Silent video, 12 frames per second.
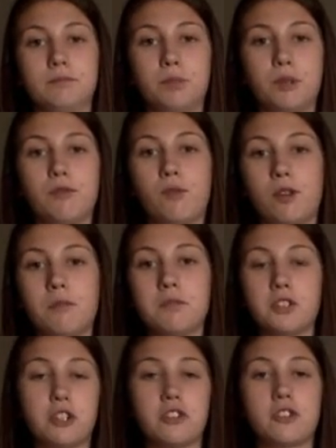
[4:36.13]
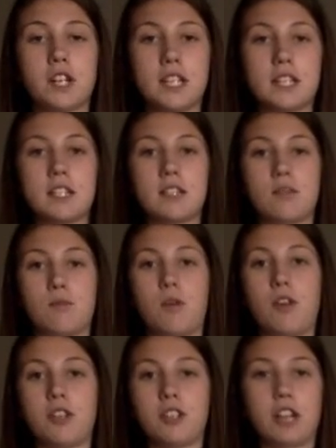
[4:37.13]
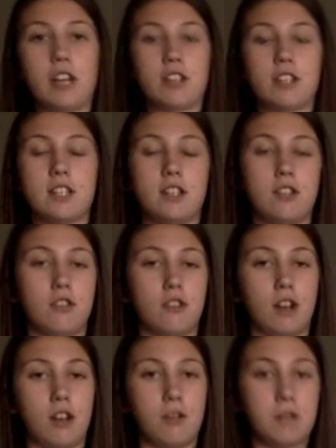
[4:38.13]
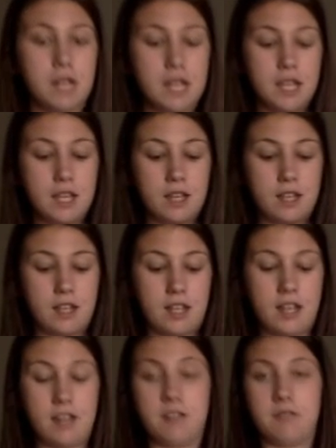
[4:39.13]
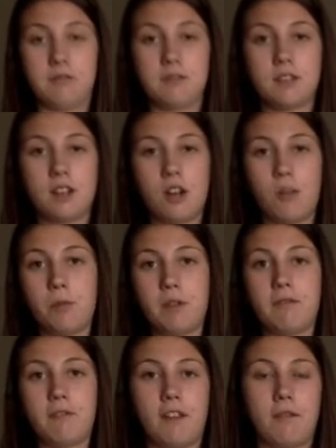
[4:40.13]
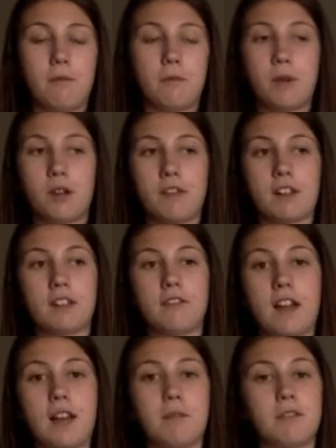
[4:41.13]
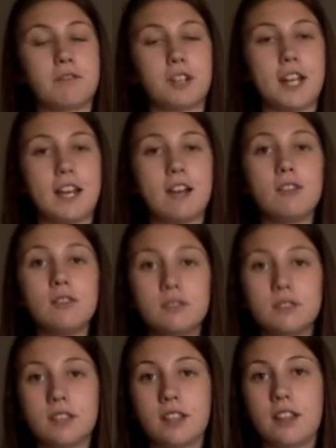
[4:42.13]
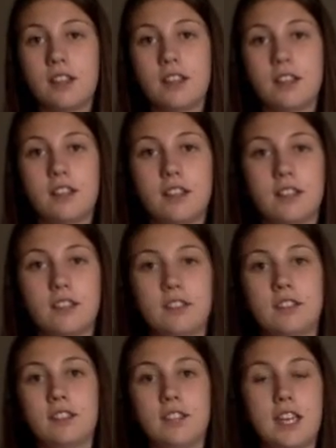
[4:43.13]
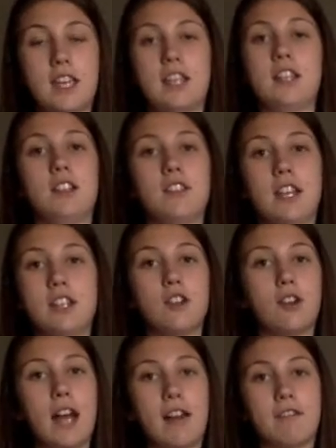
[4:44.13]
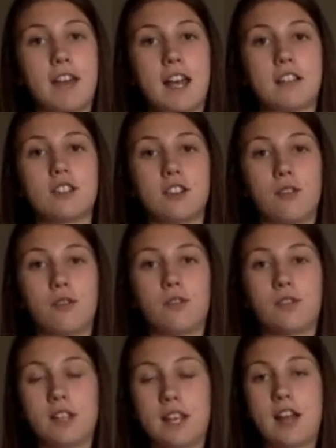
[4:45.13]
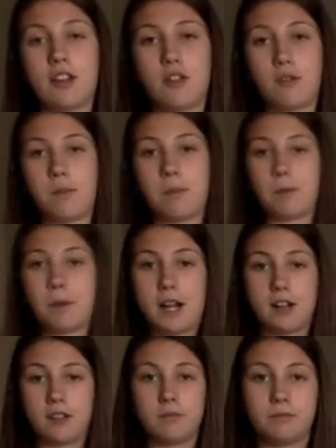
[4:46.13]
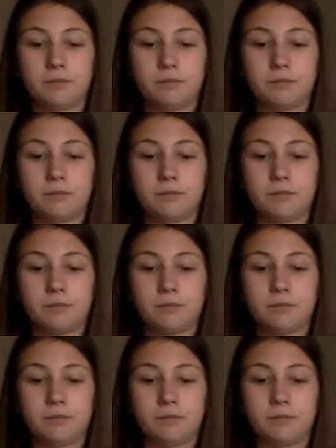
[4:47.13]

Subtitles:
perform surgeries while the child's in utero and will be perfectly fine. But for now, they don't have that. So now you are prepared.